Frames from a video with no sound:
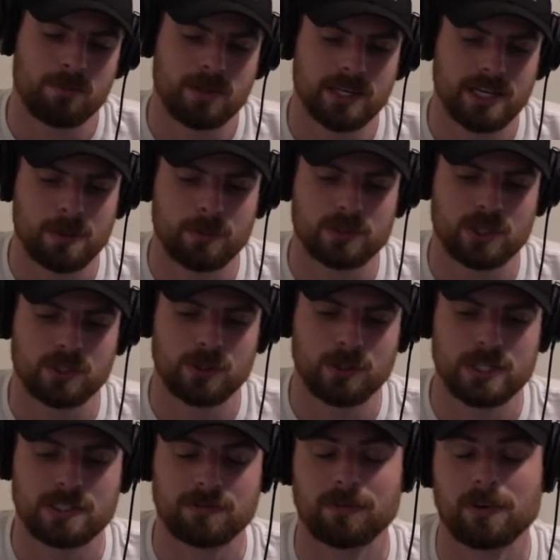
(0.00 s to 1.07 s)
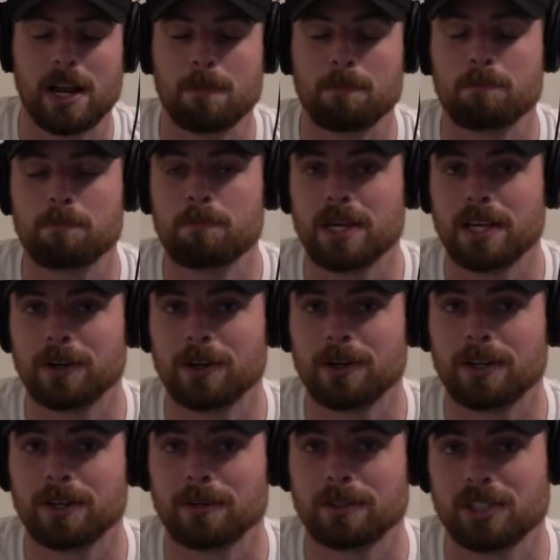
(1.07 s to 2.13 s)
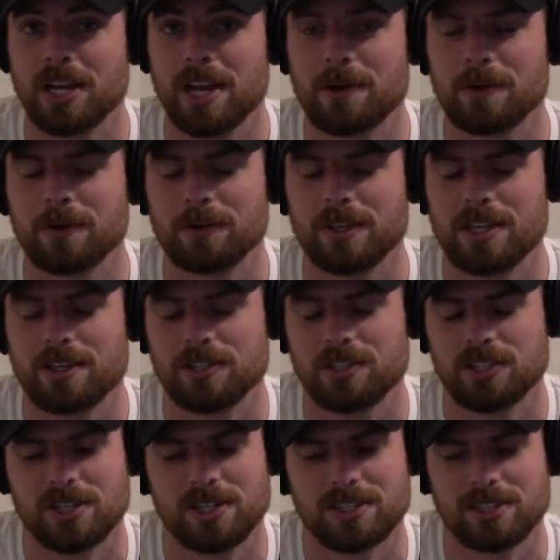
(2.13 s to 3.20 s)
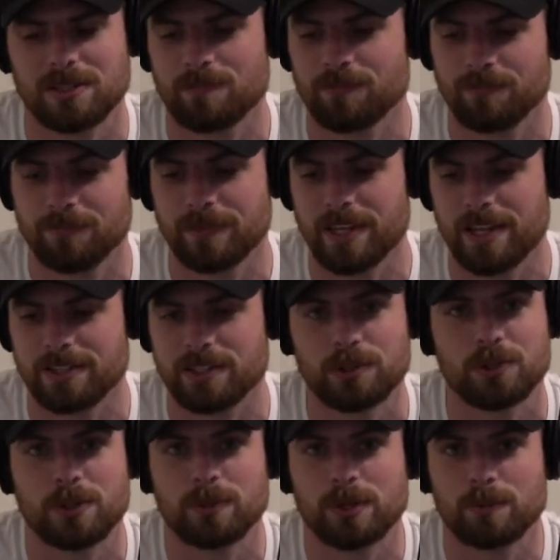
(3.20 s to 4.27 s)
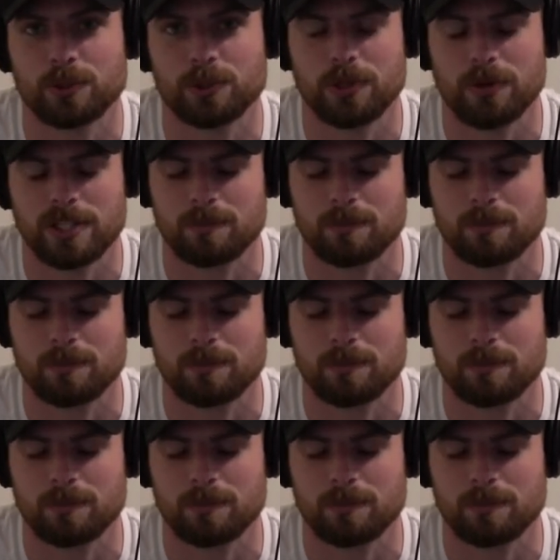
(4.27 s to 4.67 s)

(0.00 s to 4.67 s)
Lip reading: Being able to do this for a bigger channel is just, it's a dream come true.